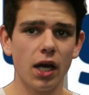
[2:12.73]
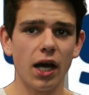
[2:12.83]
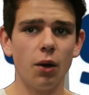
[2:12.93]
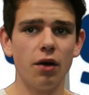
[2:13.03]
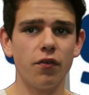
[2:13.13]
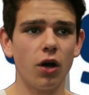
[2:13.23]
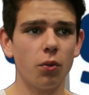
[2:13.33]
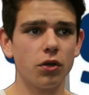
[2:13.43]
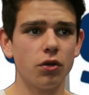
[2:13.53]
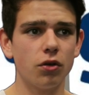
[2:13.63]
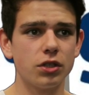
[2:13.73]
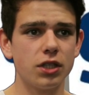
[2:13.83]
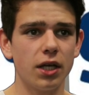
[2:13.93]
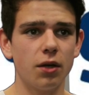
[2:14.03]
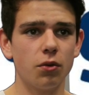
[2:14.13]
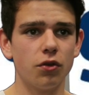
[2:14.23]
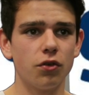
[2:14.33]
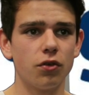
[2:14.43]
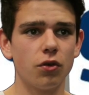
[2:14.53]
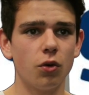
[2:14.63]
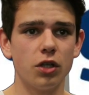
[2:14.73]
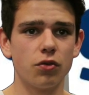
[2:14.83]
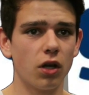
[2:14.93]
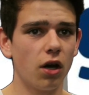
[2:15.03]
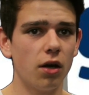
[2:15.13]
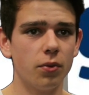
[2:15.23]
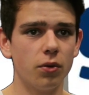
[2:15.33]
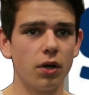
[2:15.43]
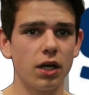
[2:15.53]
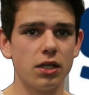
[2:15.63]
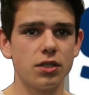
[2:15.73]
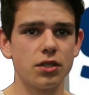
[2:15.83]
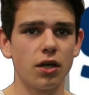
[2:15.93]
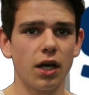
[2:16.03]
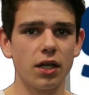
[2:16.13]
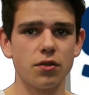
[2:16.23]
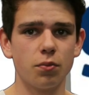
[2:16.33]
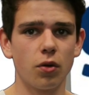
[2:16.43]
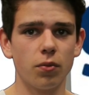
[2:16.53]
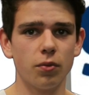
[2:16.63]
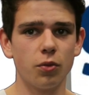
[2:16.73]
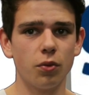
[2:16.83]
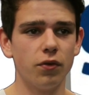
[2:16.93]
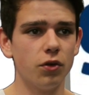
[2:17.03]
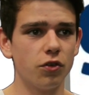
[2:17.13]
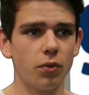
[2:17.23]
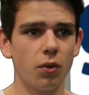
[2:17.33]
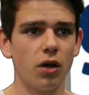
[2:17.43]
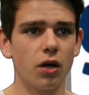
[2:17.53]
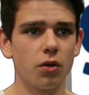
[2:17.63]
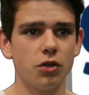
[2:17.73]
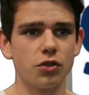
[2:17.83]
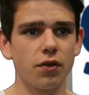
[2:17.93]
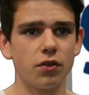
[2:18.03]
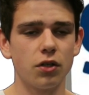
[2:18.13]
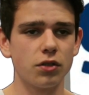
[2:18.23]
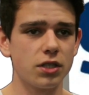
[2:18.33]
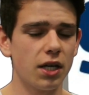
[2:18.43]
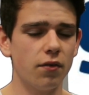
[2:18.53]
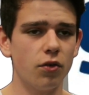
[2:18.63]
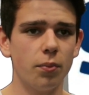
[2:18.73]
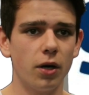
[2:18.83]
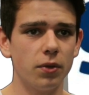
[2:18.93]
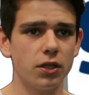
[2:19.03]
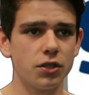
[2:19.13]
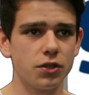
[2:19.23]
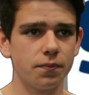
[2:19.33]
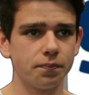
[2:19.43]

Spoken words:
However, I would not say it was always reliable as I had some problems with losing my work when drafts did not save or publish.